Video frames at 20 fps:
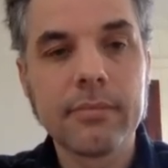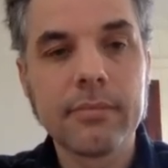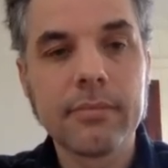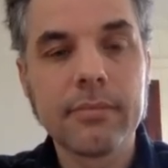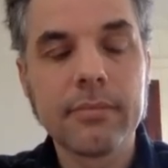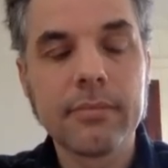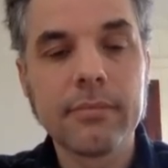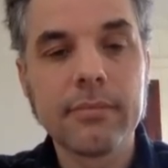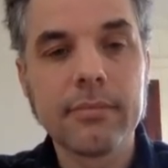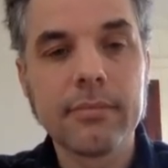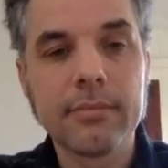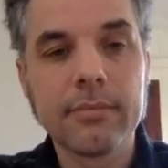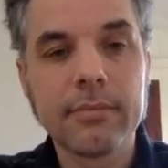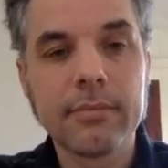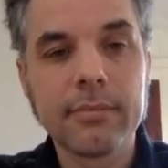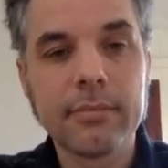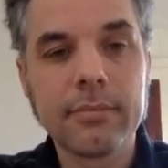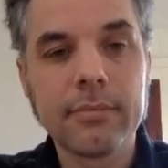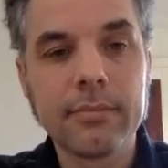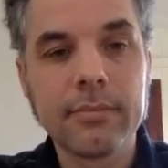
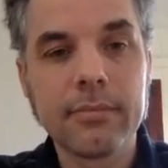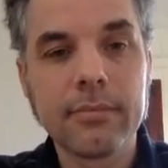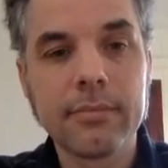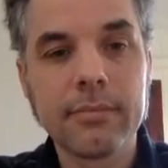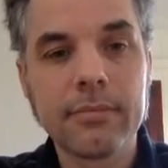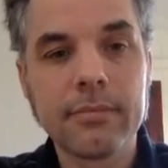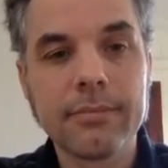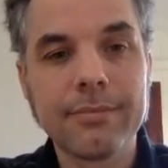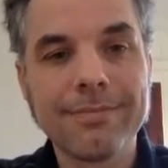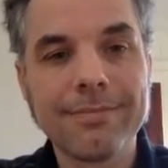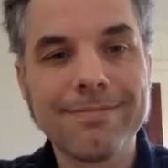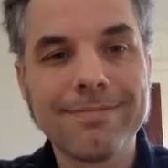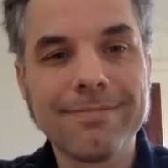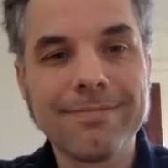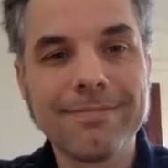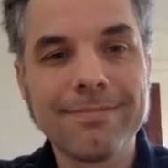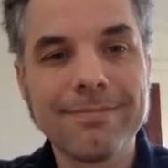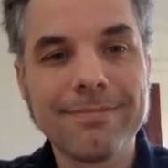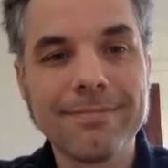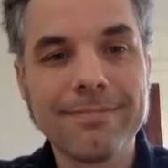
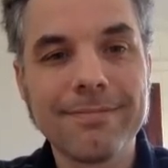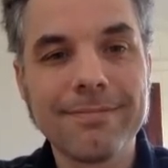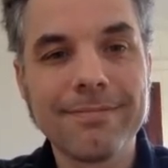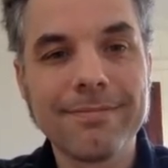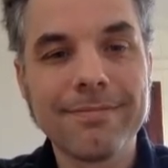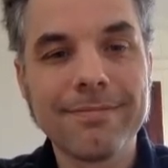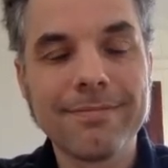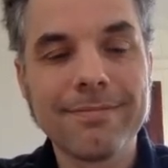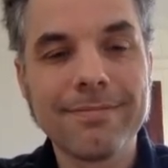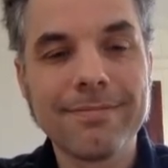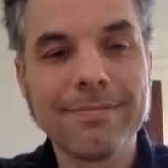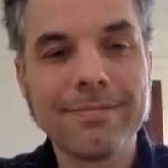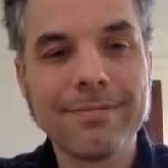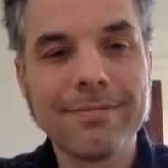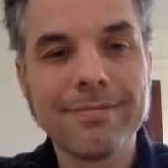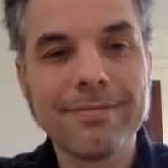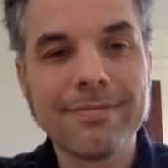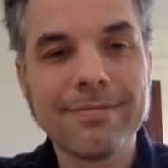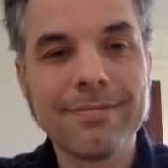The person shown says nothing.